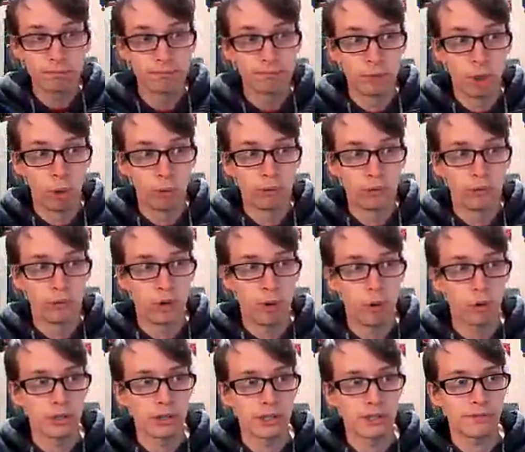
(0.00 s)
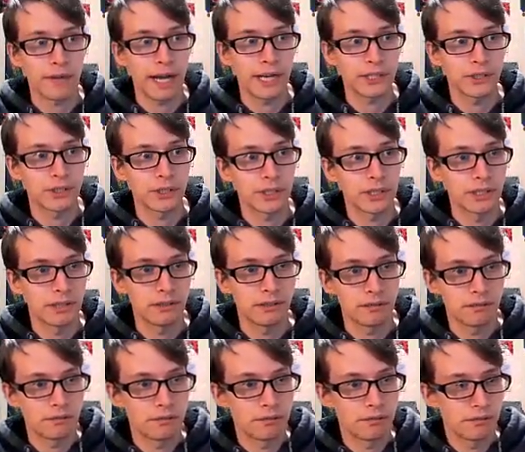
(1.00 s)
go through the corners faster and
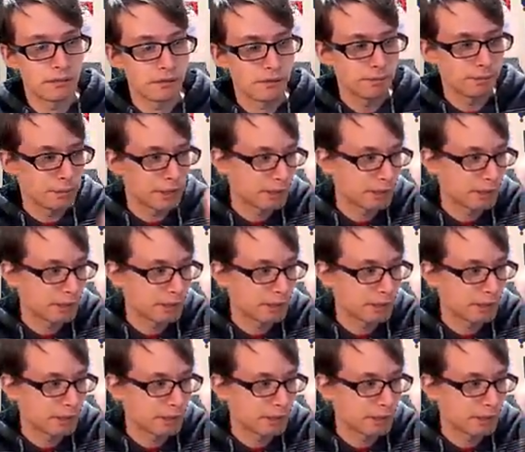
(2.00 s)
be